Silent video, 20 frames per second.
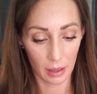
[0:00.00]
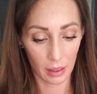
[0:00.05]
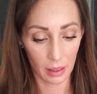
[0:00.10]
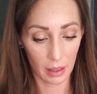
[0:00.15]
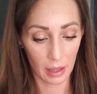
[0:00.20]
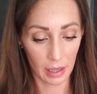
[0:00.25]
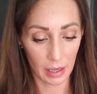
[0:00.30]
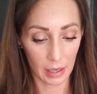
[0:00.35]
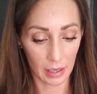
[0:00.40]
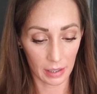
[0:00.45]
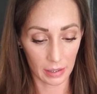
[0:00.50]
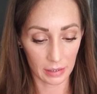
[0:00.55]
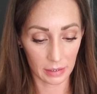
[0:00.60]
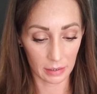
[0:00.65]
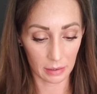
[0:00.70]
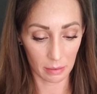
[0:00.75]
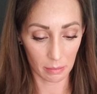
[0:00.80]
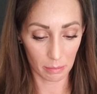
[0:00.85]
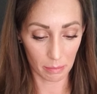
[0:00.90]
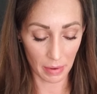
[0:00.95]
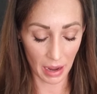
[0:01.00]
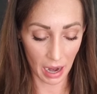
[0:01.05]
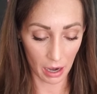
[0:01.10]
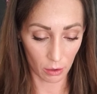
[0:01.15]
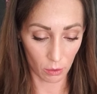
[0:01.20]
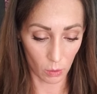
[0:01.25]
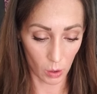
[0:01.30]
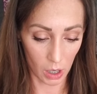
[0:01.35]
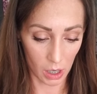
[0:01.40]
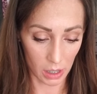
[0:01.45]
this
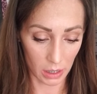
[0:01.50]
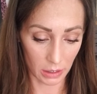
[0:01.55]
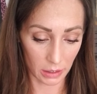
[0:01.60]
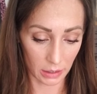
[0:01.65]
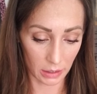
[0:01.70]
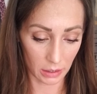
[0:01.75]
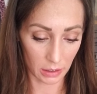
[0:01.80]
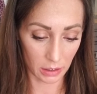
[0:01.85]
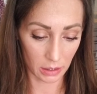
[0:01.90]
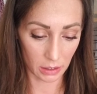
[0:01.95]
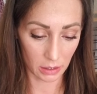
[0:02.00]
backwards.